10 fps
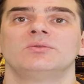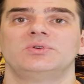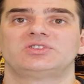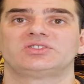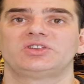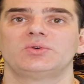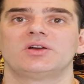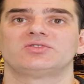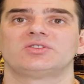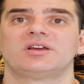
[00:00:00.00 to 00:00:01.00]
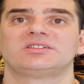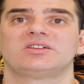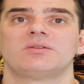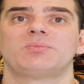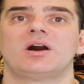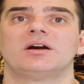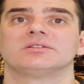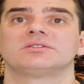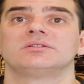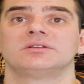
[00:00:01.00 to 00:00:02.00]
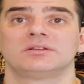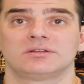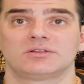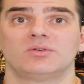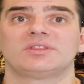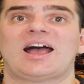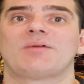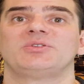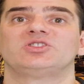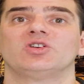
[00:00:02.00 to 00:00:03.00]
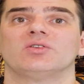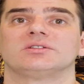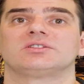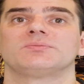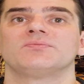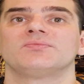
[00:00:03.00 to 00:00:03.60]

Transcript: which is 299 baht, called the Happy Tourist.